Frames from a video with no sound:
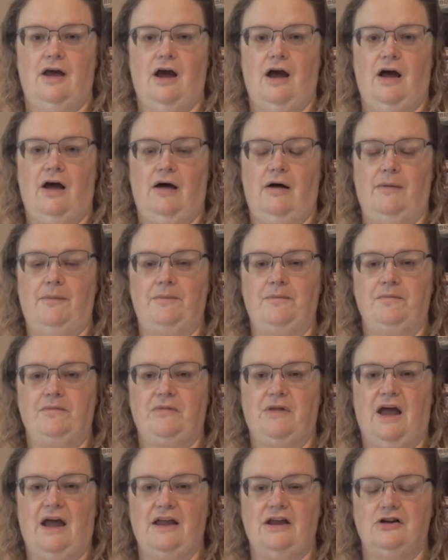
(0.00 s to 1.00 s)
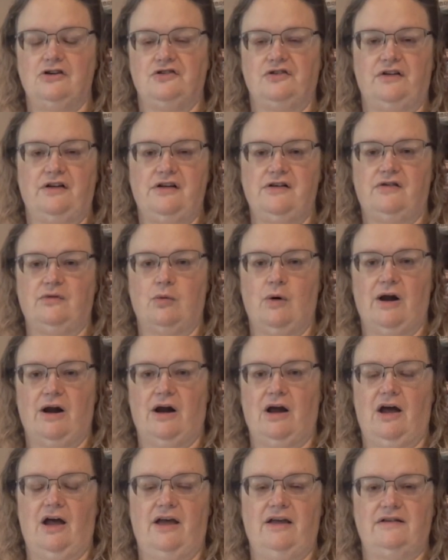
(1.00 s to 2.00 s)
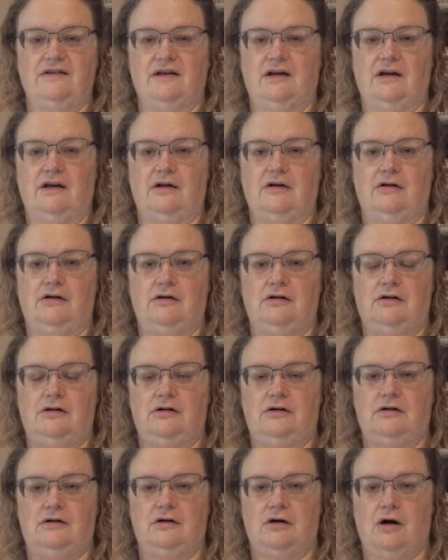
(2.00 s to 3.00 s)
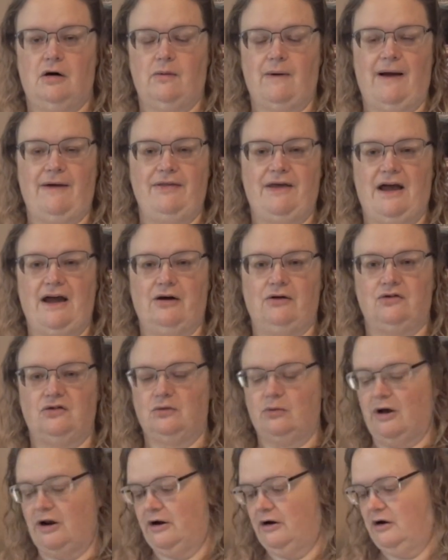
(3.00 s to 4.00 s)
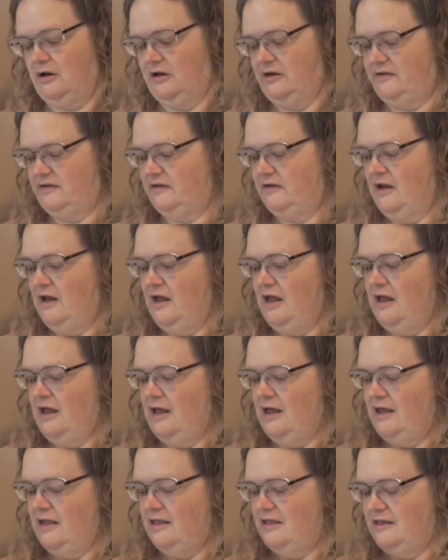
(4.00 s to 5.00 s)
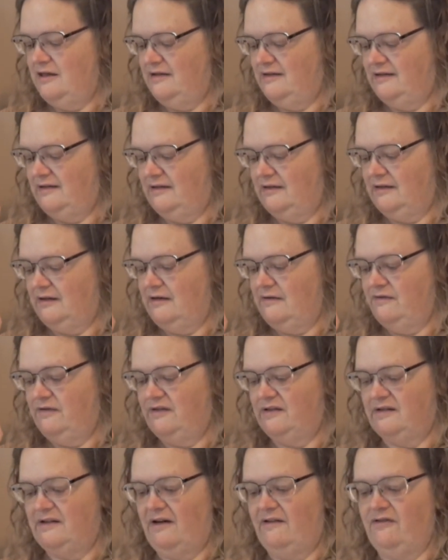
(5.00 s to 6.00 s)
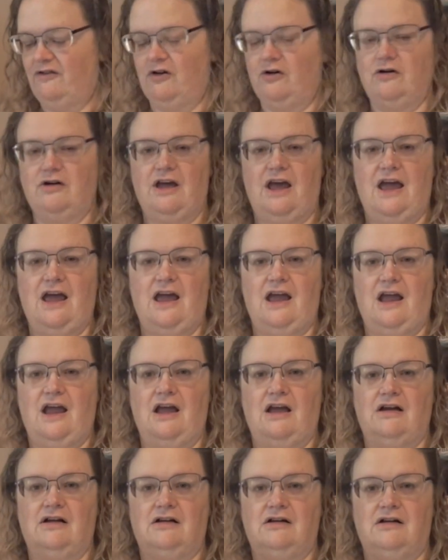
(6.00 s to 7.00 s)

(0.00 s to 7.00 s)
I usually just wear it as a around the house sweater because this sleeve suffered a